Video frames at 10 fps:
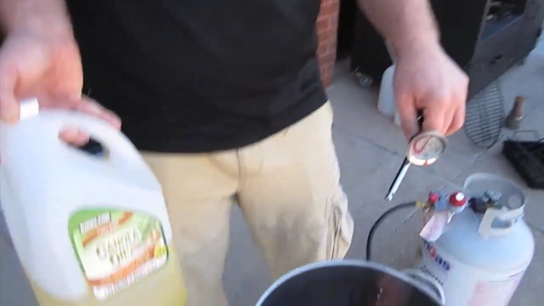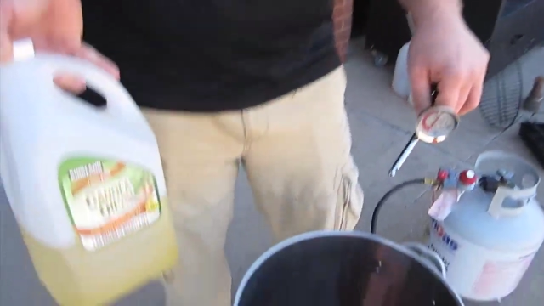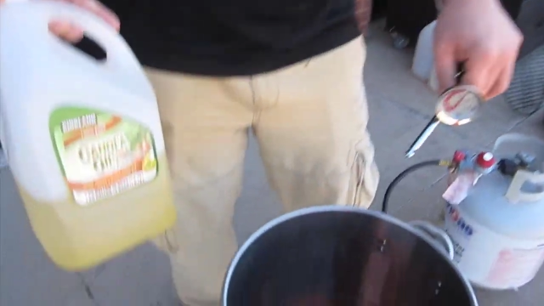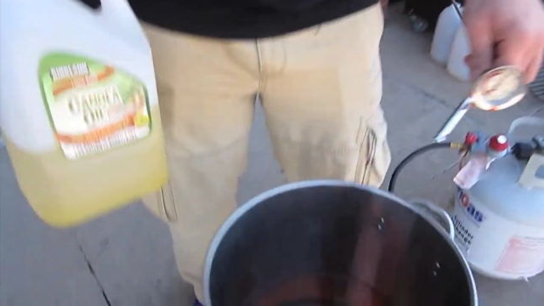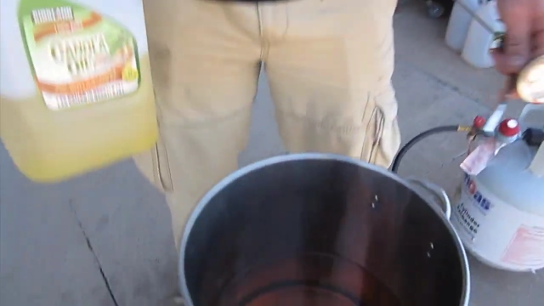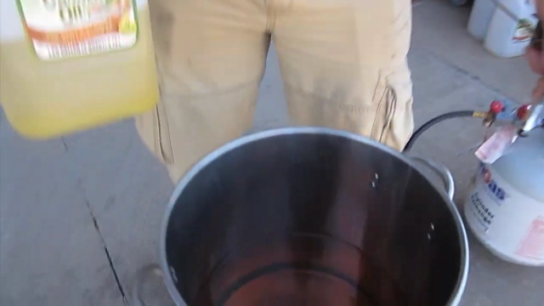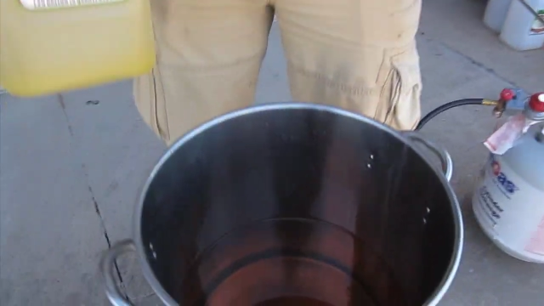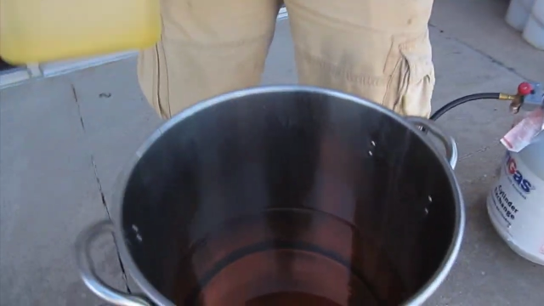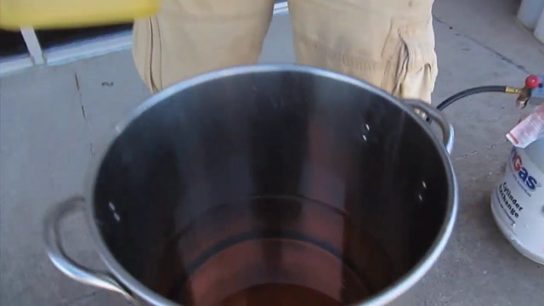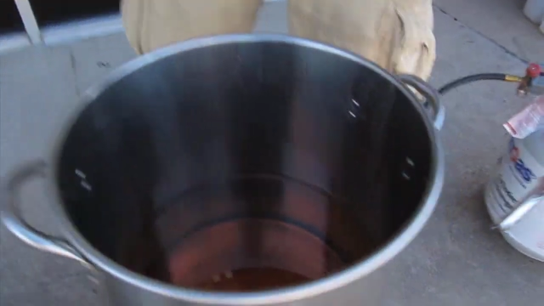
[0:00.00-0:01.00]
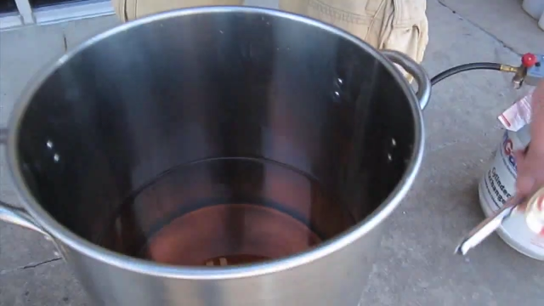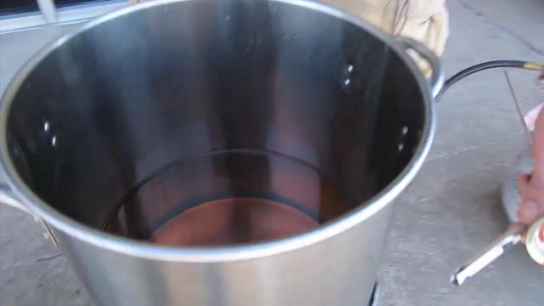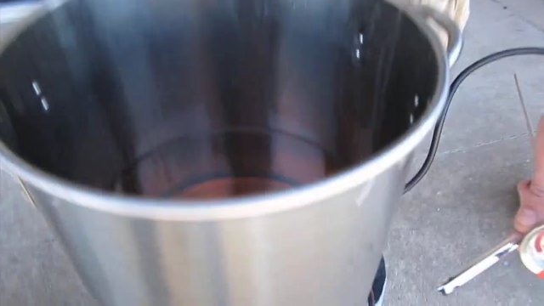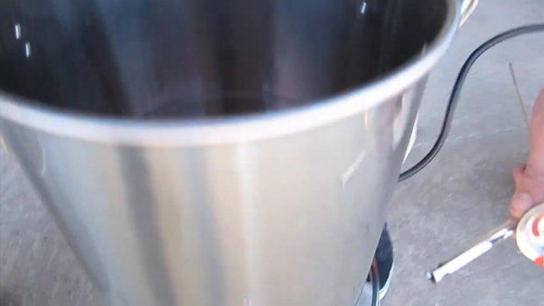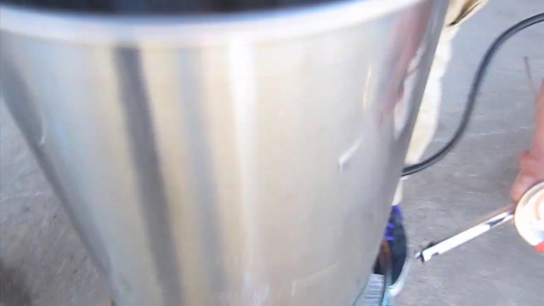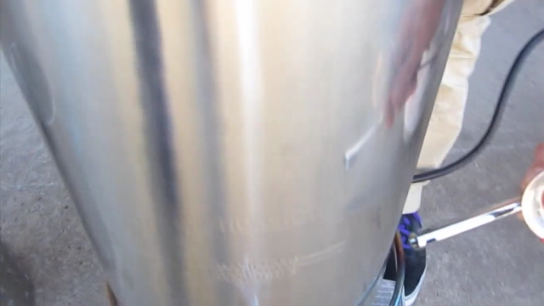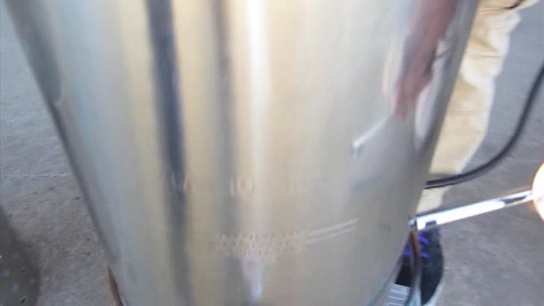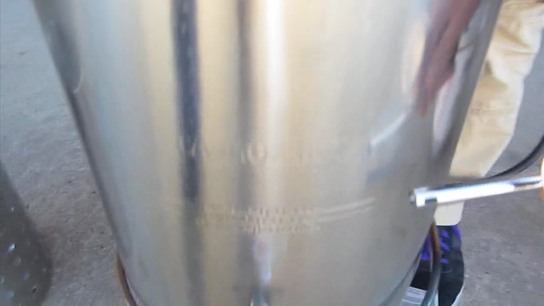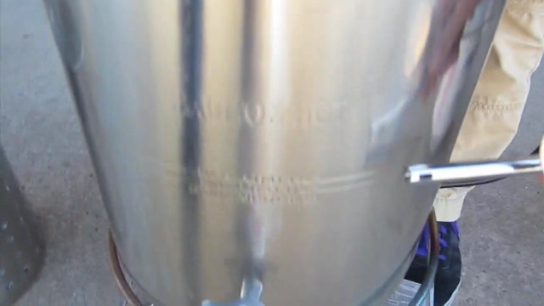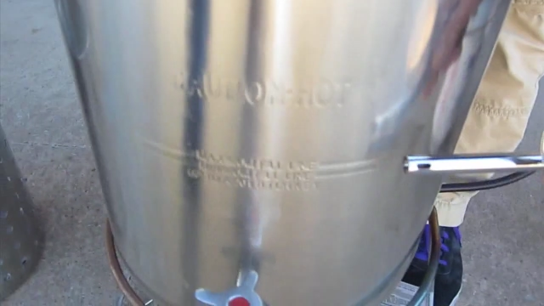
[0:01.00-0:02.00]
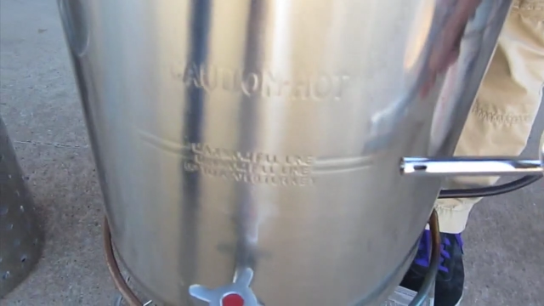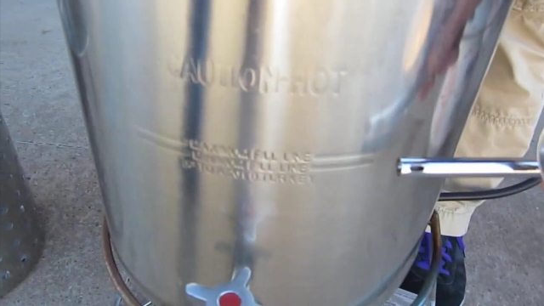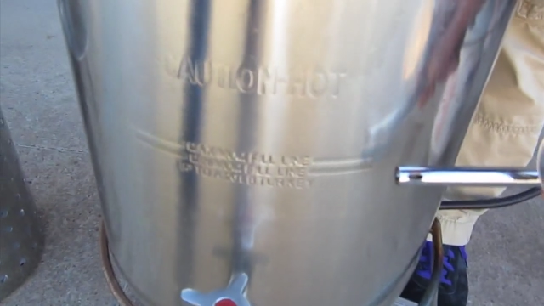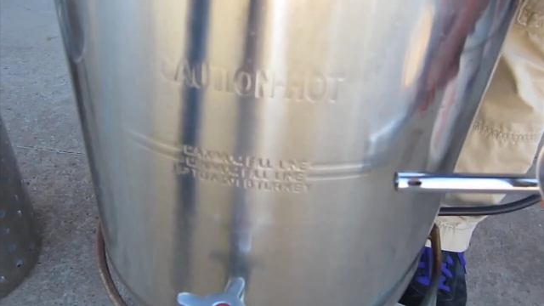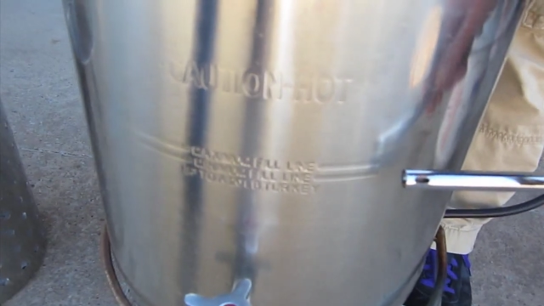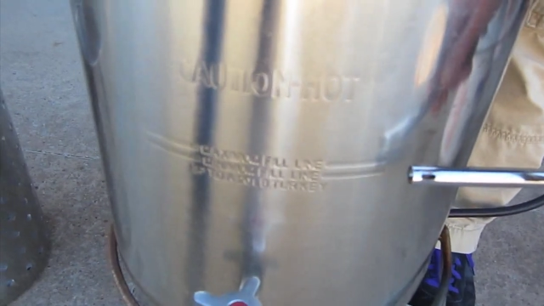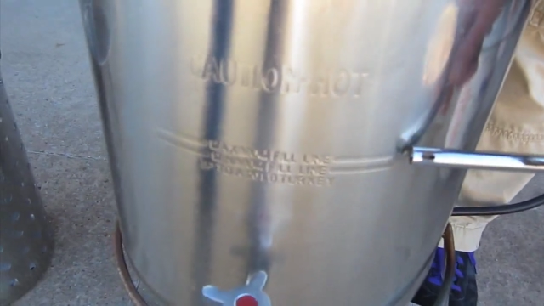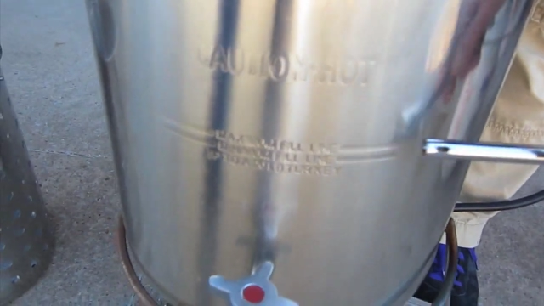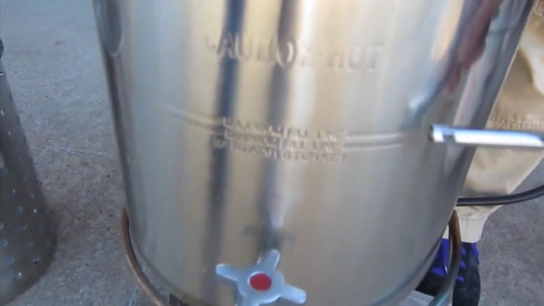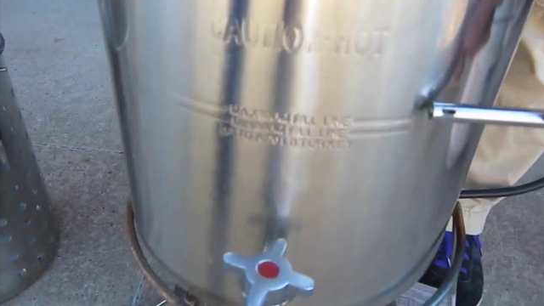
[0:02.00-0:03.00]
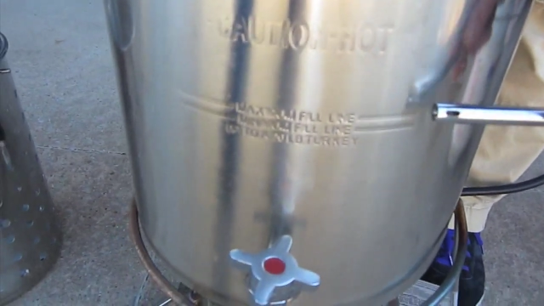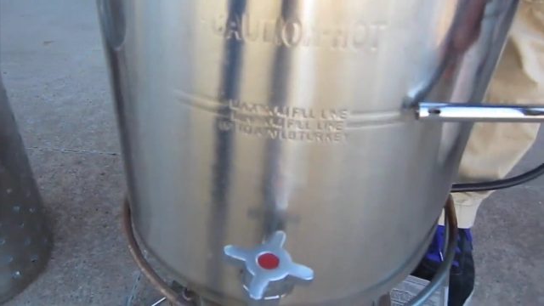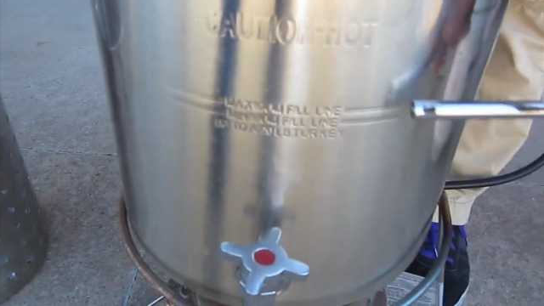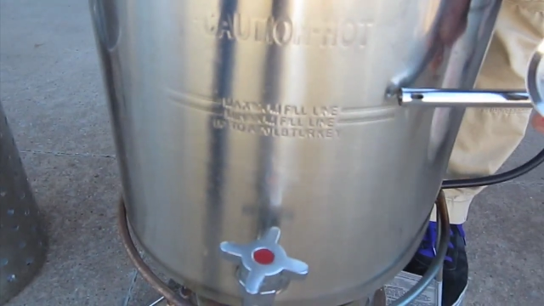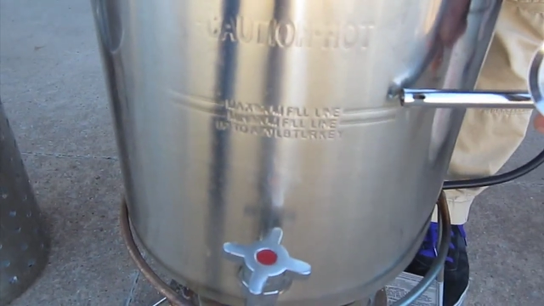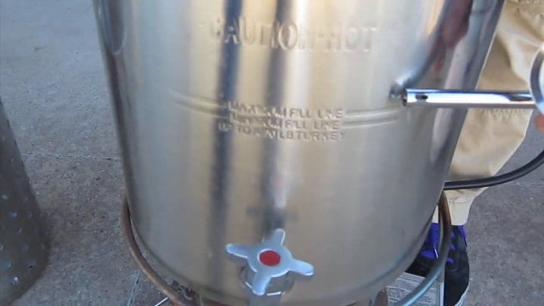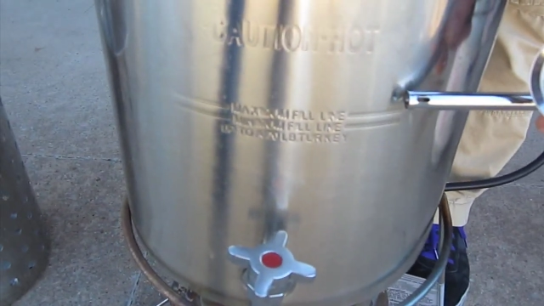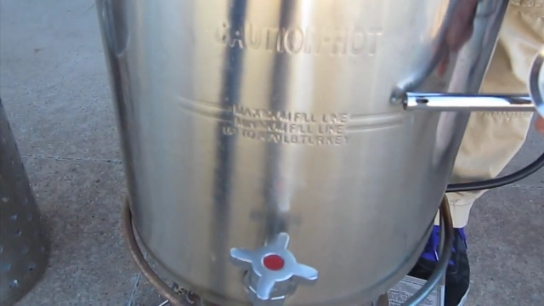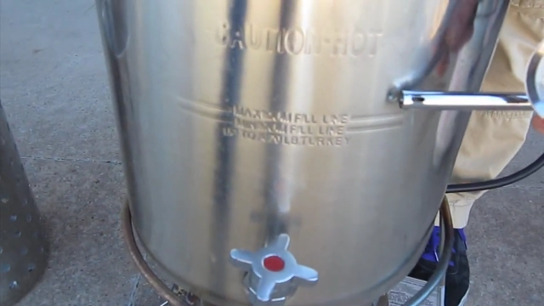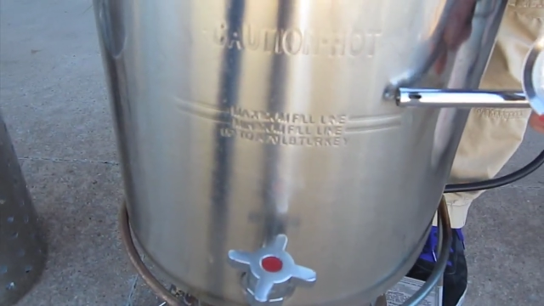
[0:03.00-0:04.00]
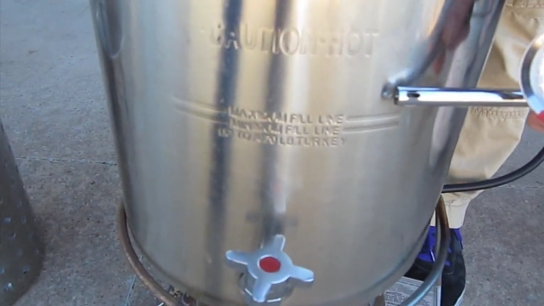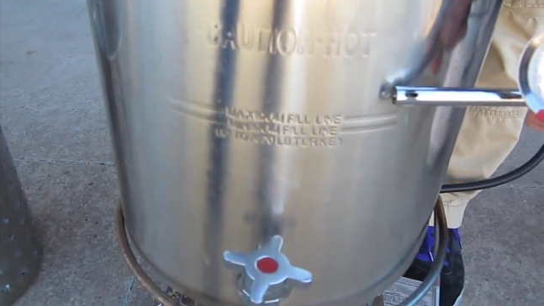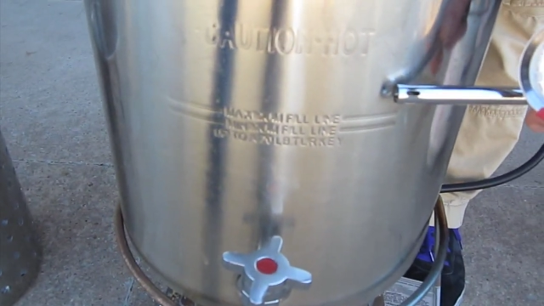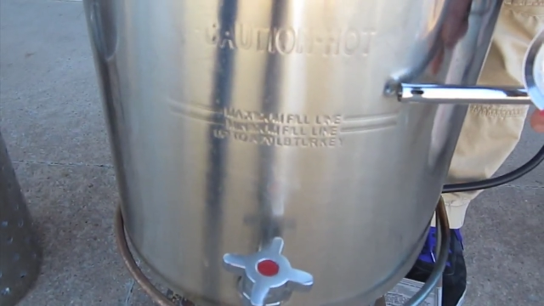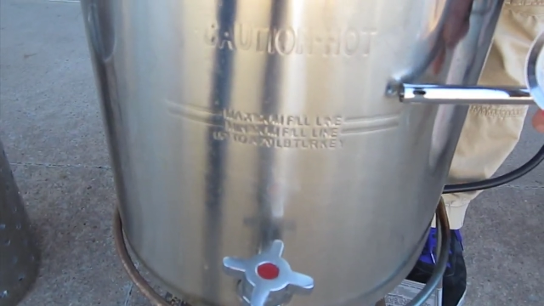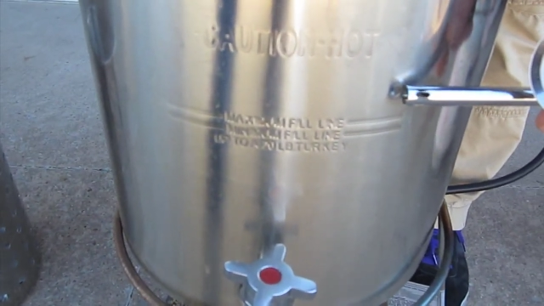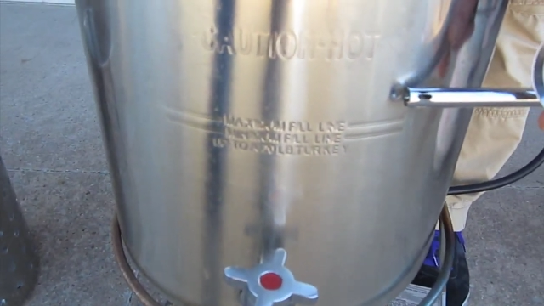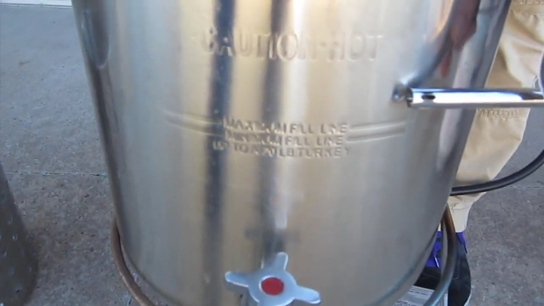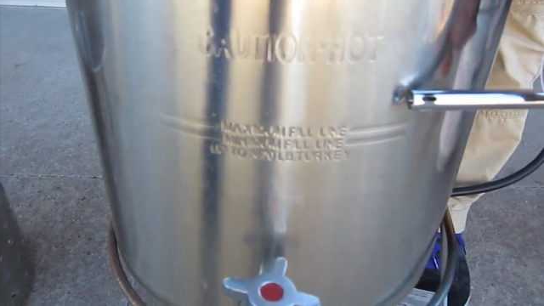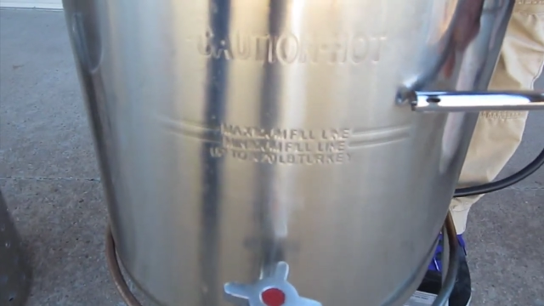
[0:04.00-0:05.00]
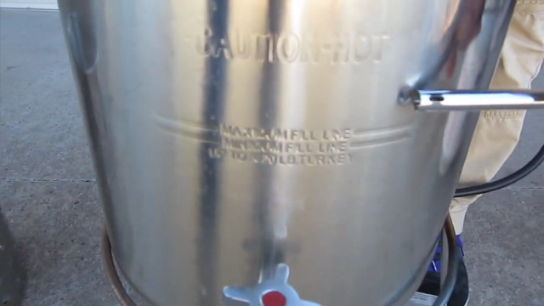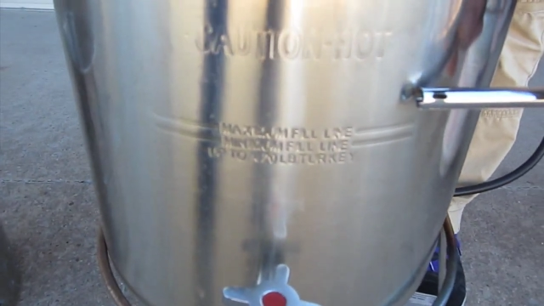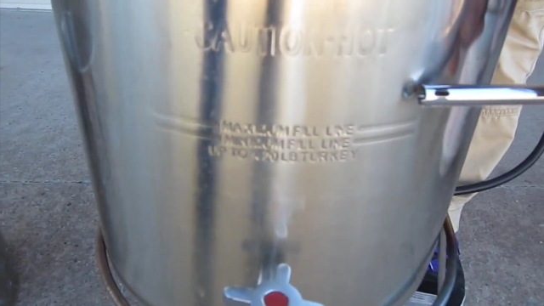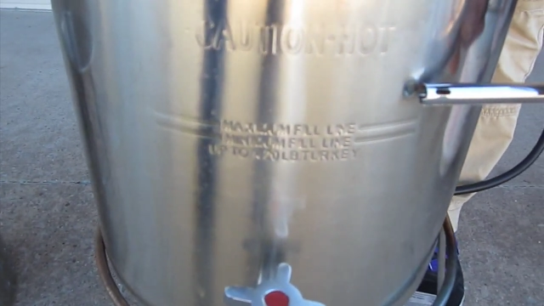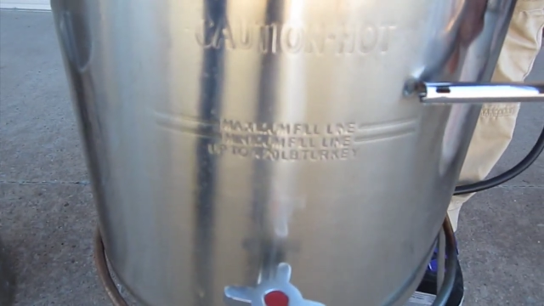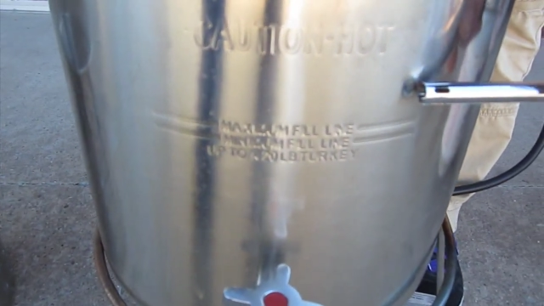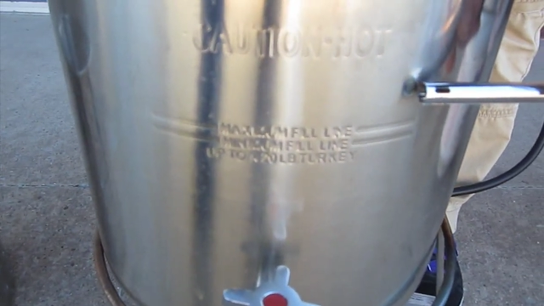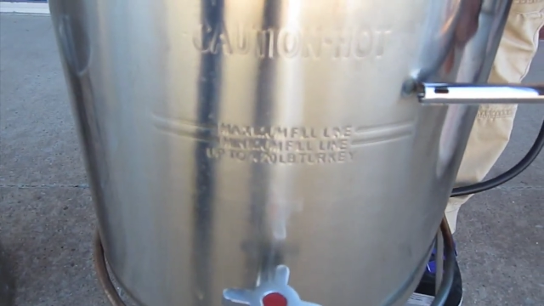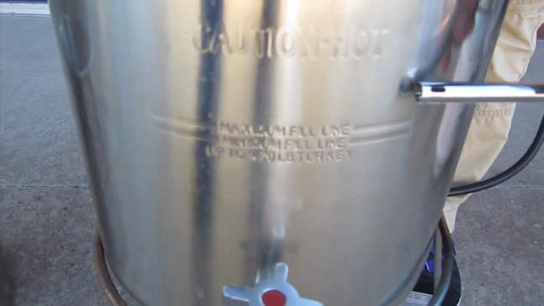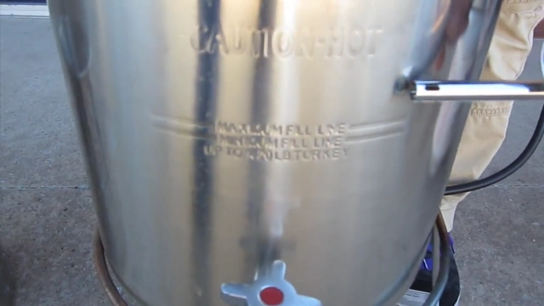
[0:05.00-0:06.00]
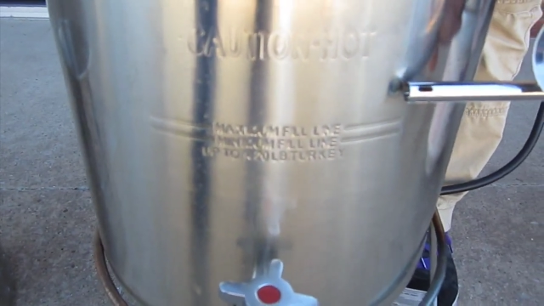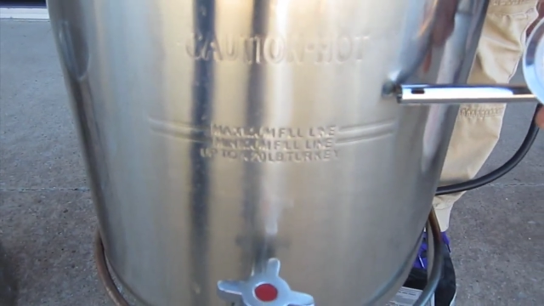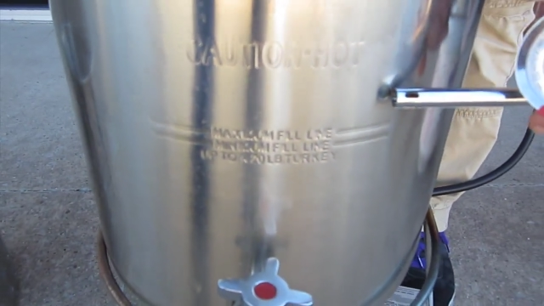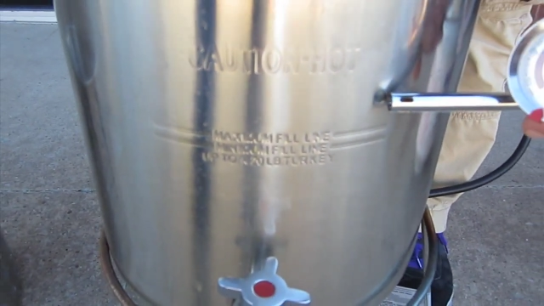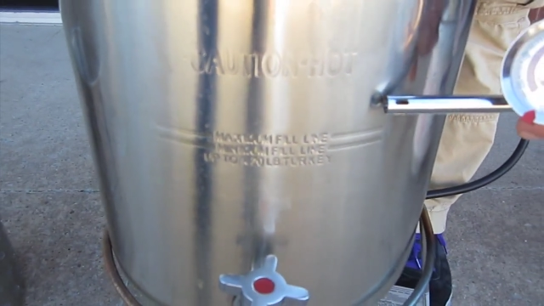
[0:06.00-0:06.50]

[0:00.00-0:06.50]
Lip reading: Nobody's mouth can be seen.